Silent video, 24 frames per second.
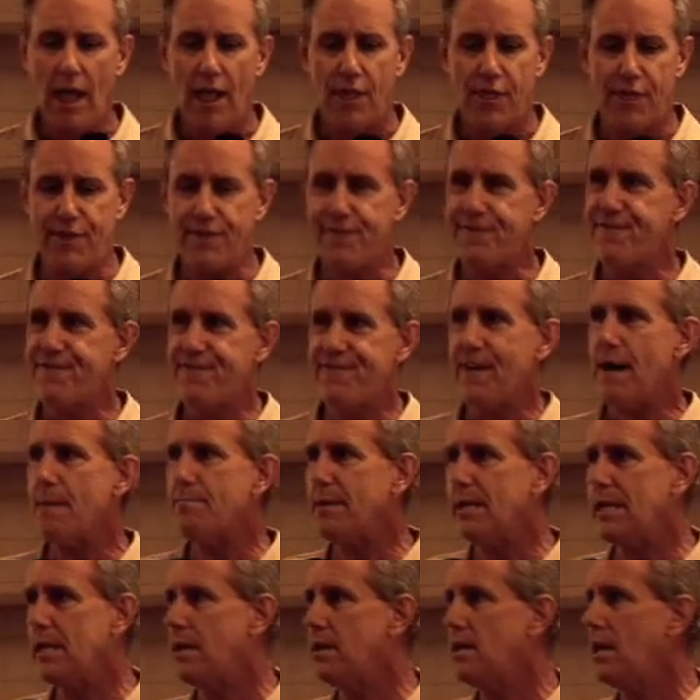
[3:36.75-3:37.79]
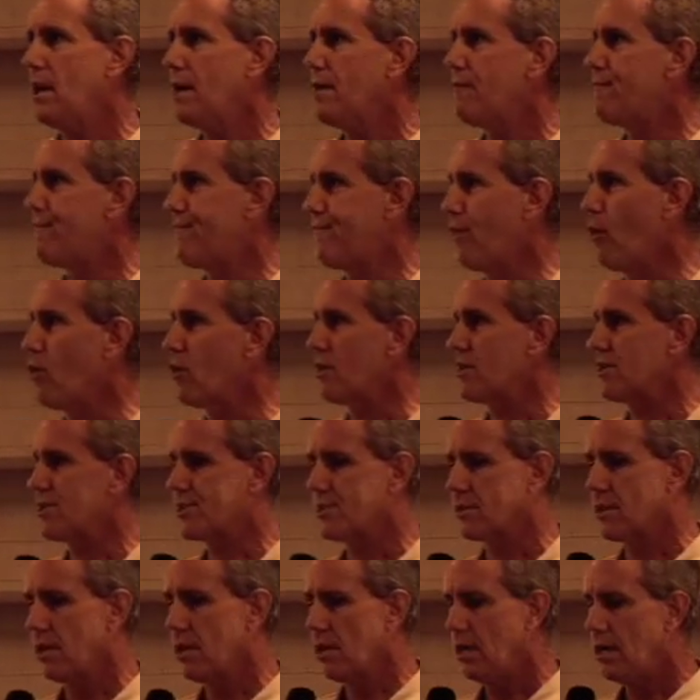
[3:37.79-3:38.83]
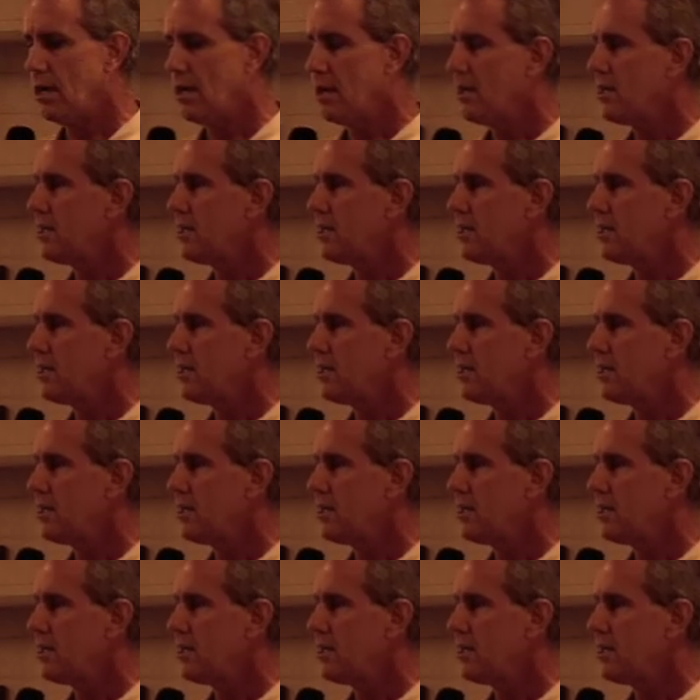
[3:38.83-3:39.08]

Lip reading: the feminine force